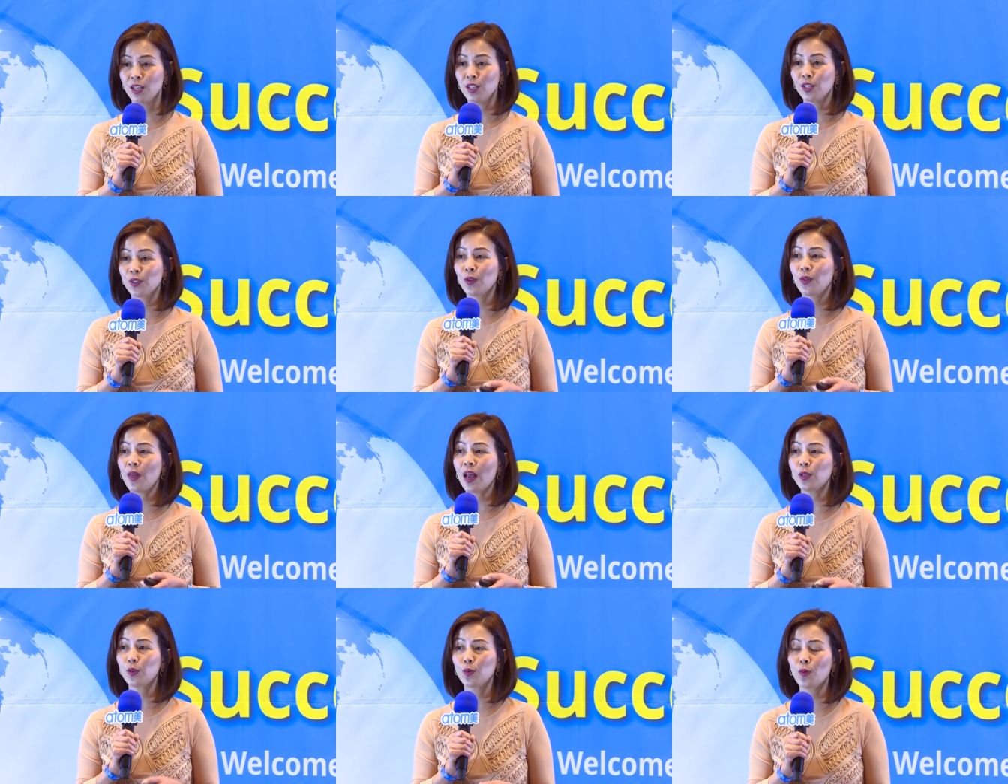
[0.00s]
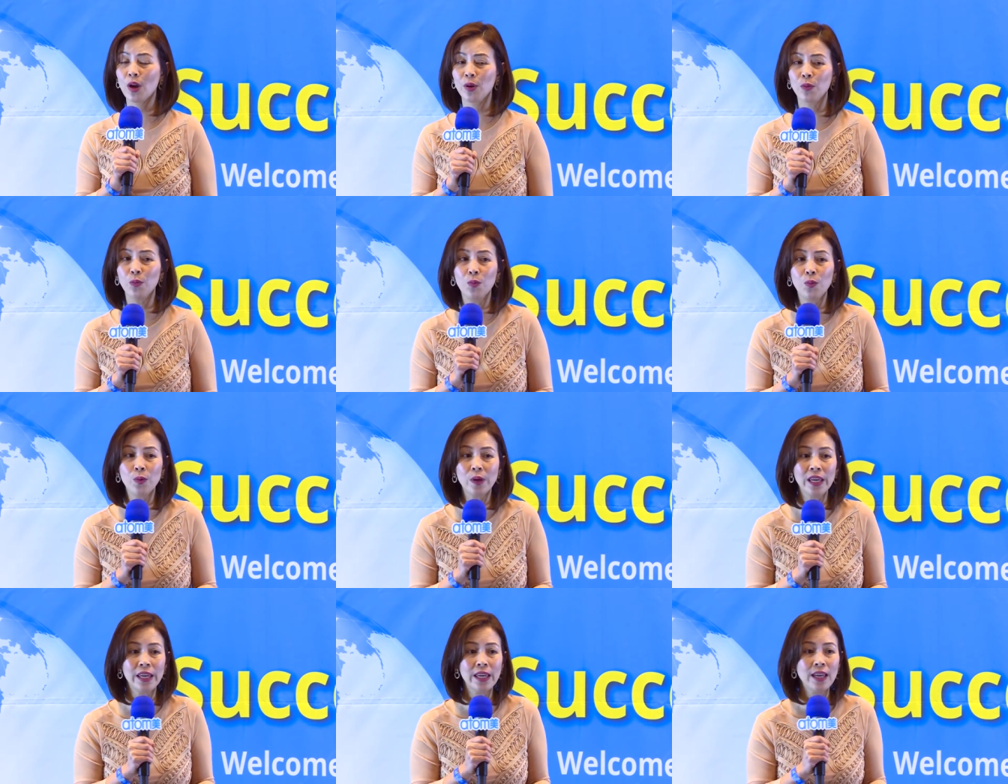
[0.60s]
So that's why
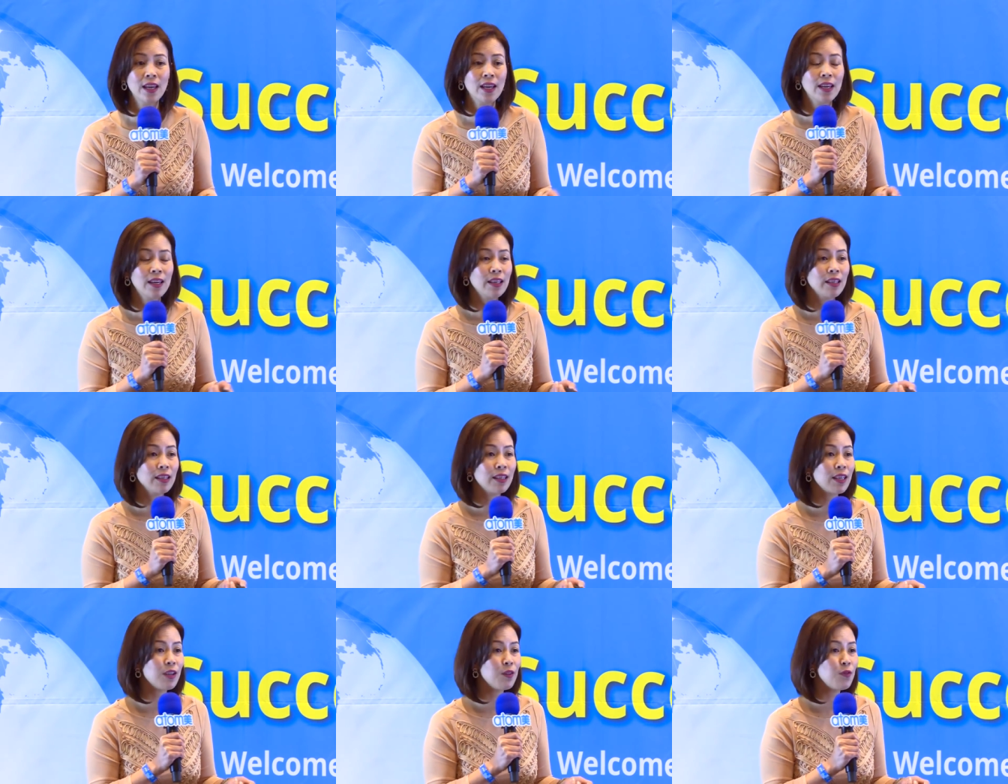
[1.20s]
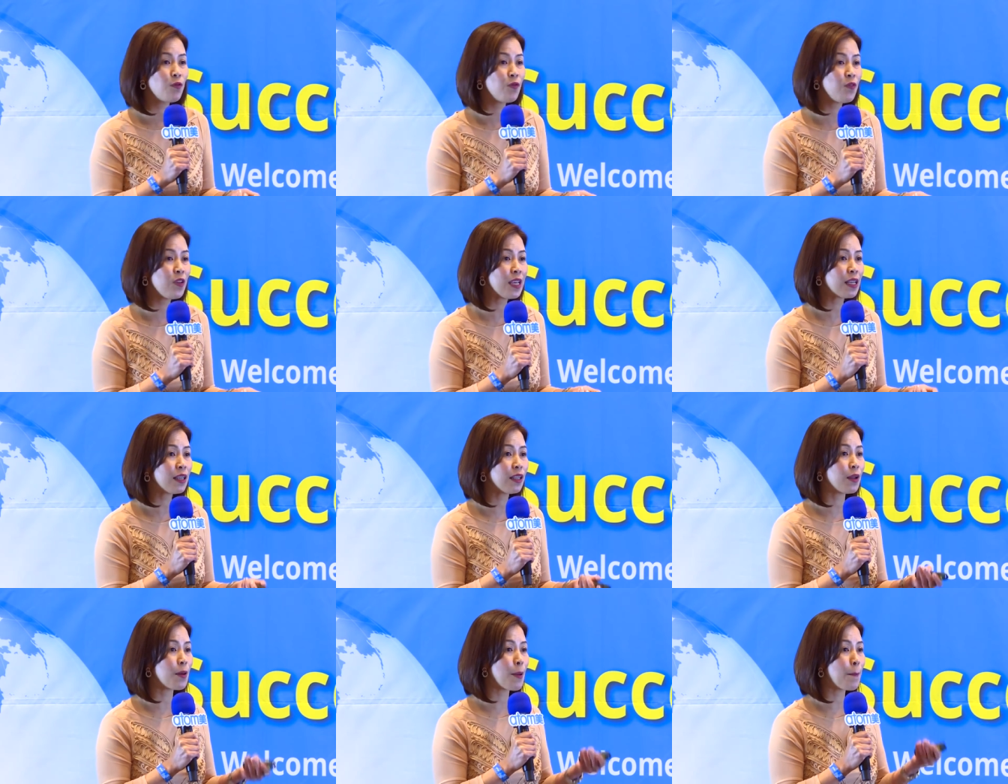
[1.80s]
we can
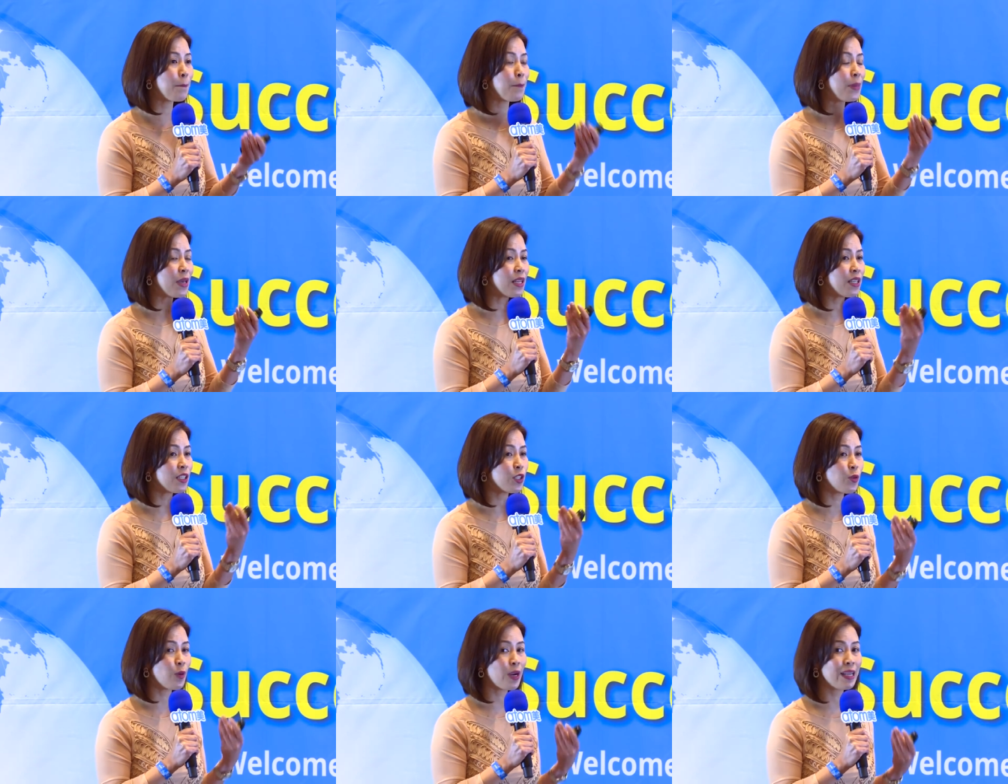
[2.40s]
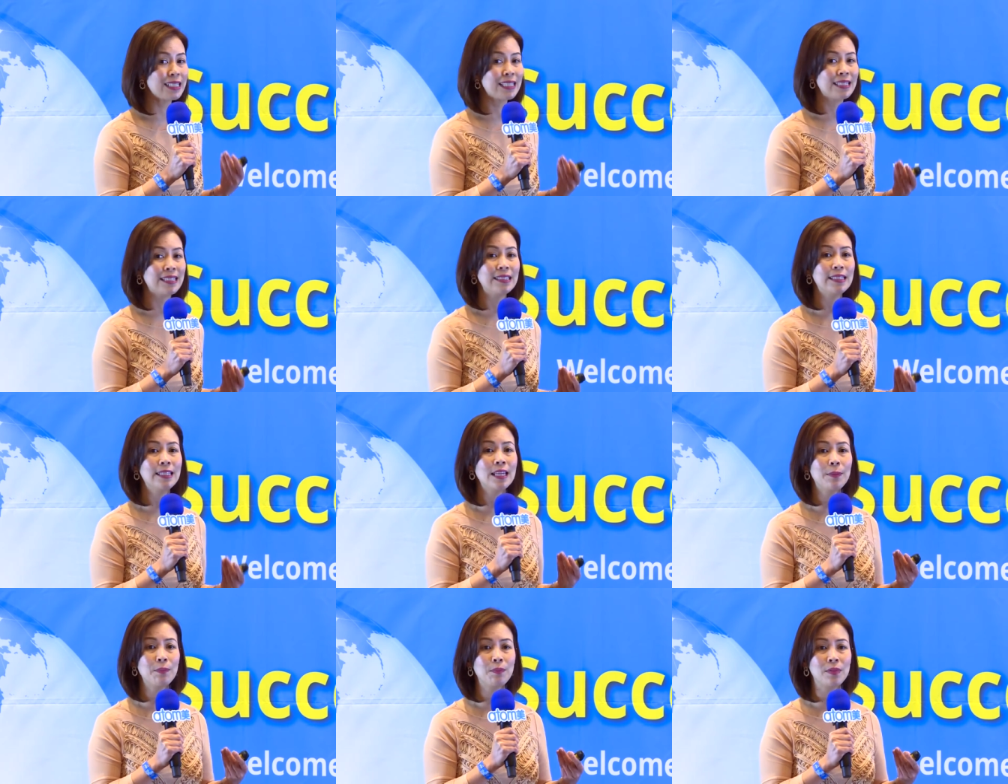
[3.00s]
feel it. It penetrates
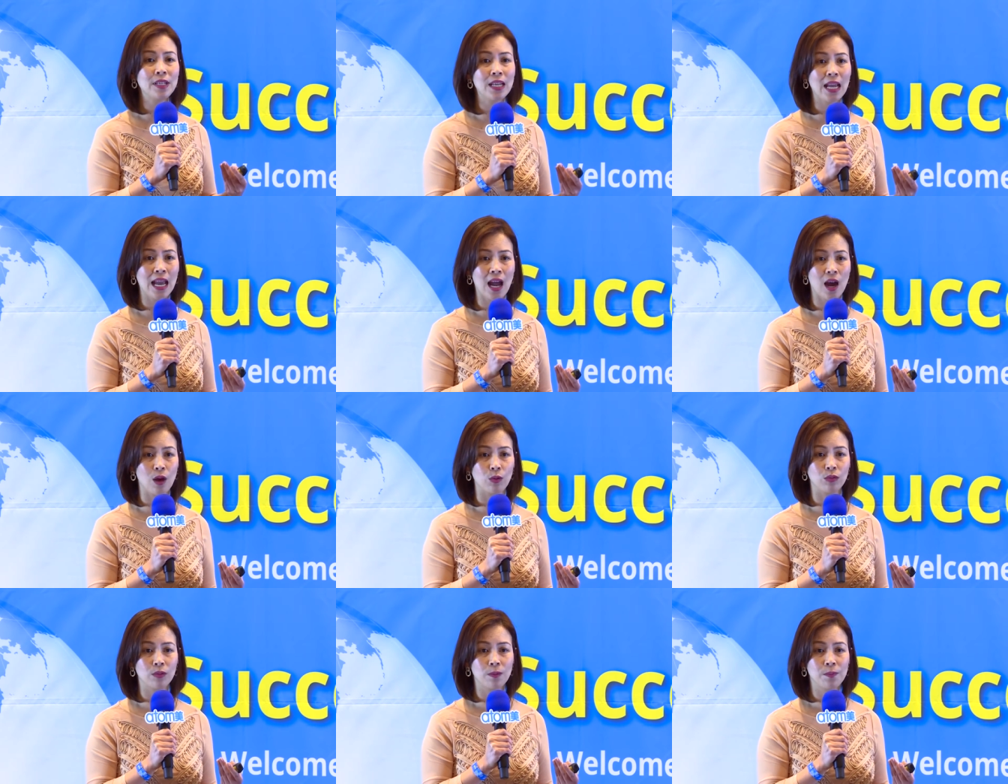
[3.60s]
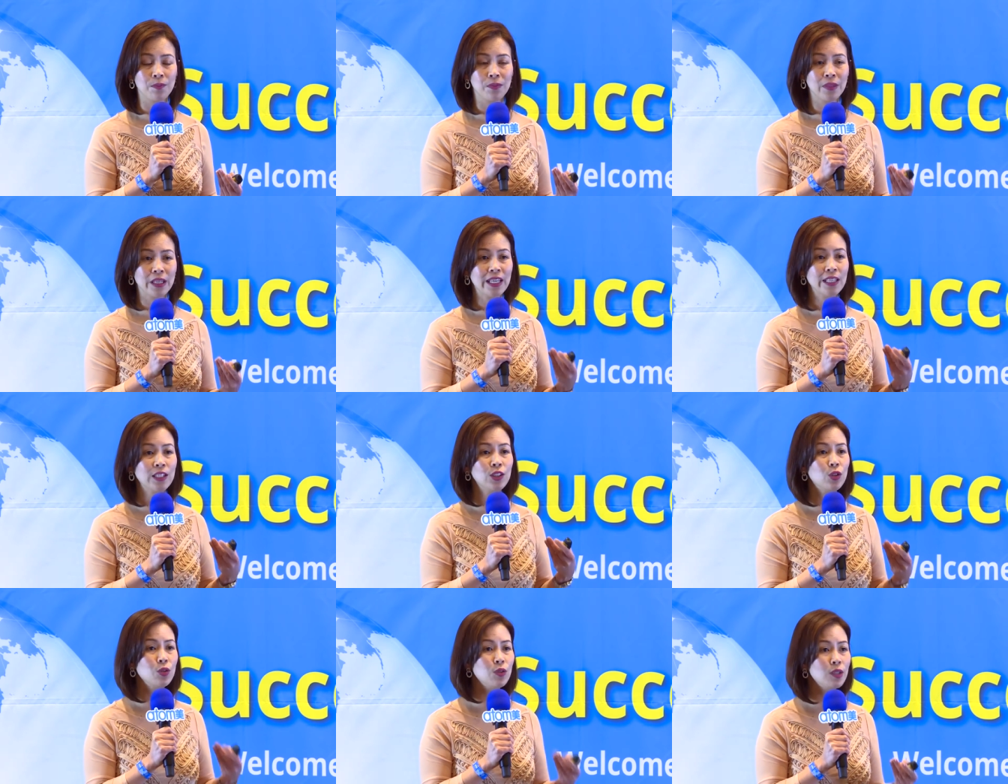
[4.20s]
deep down
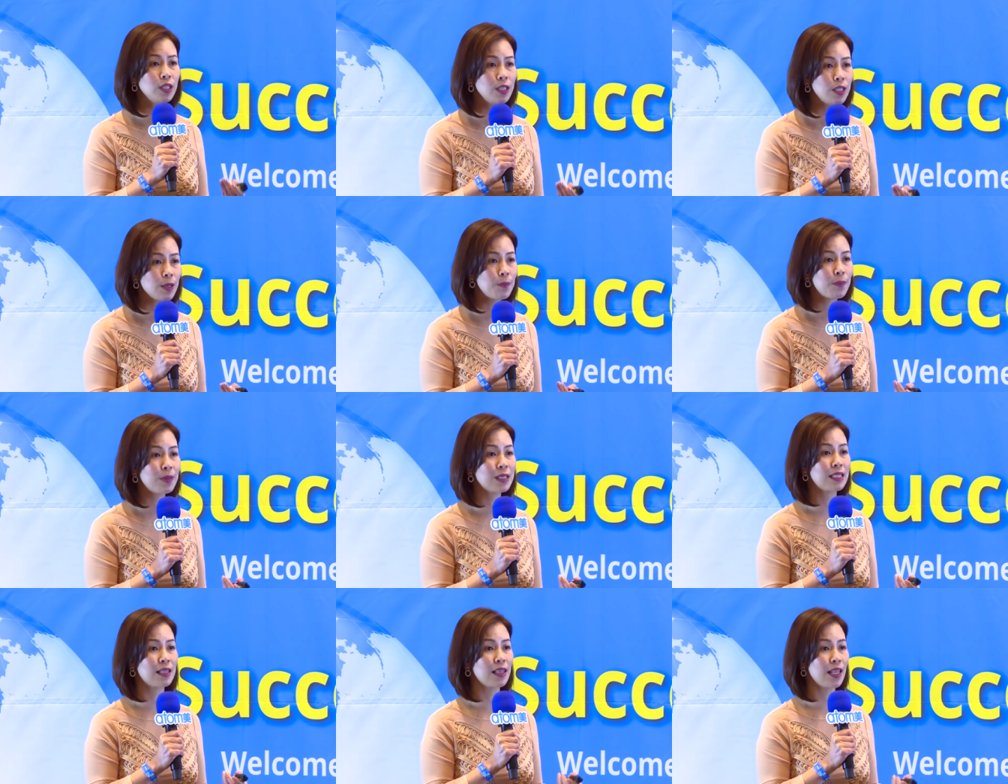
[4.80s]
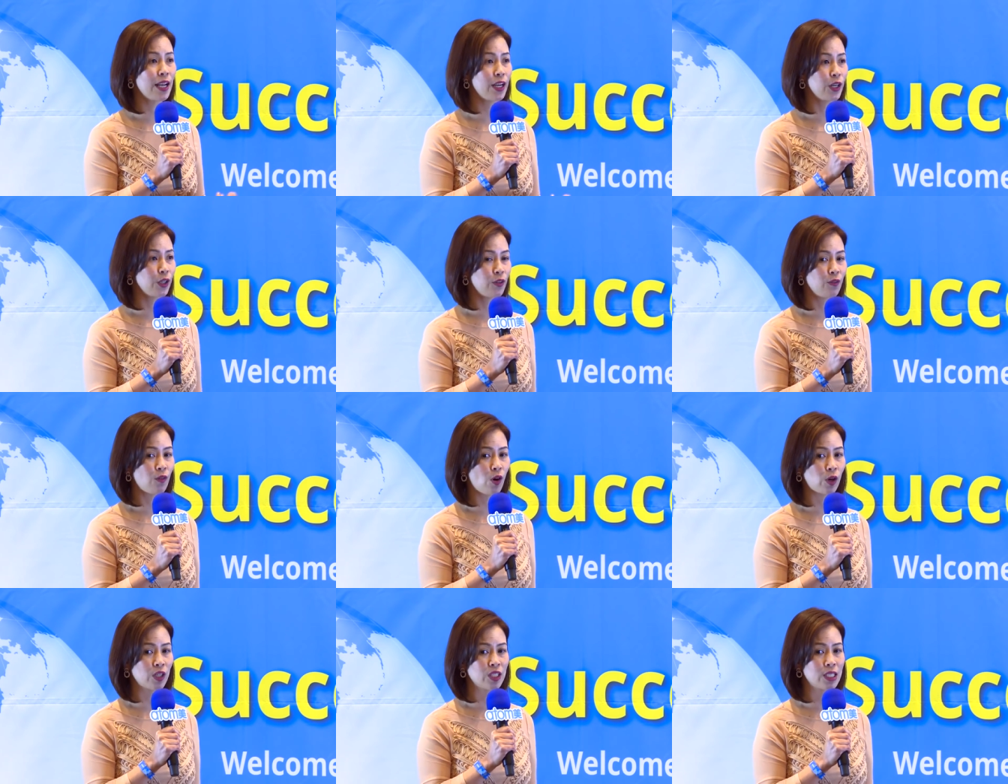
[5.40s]
into the deepest layer
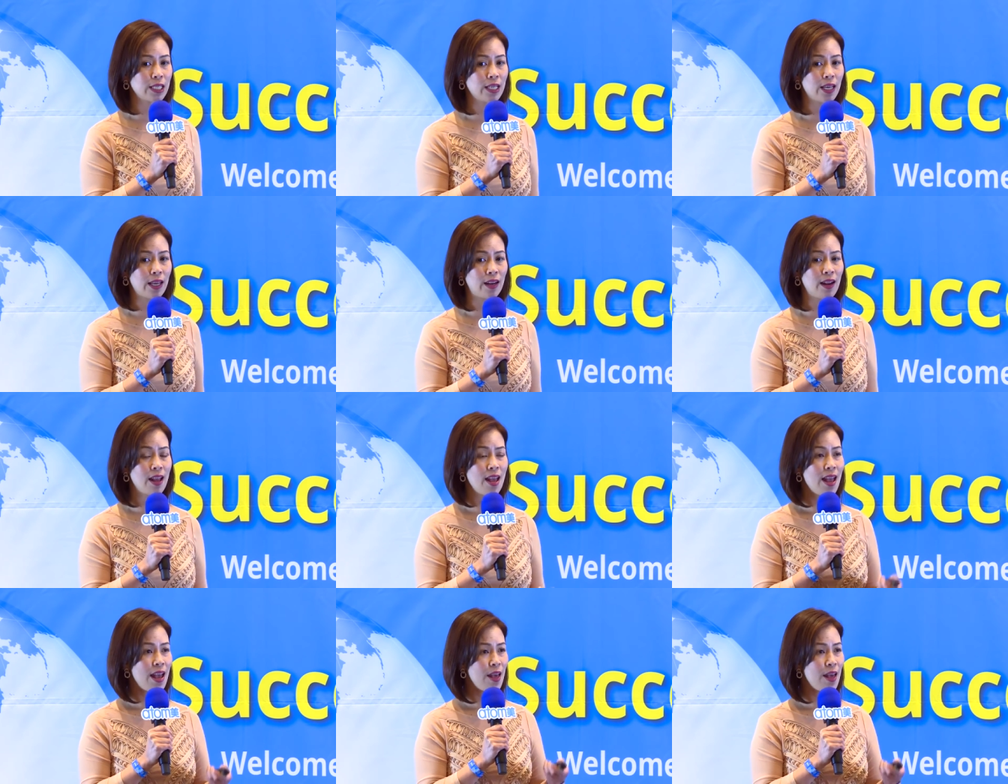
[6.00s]
of our skin.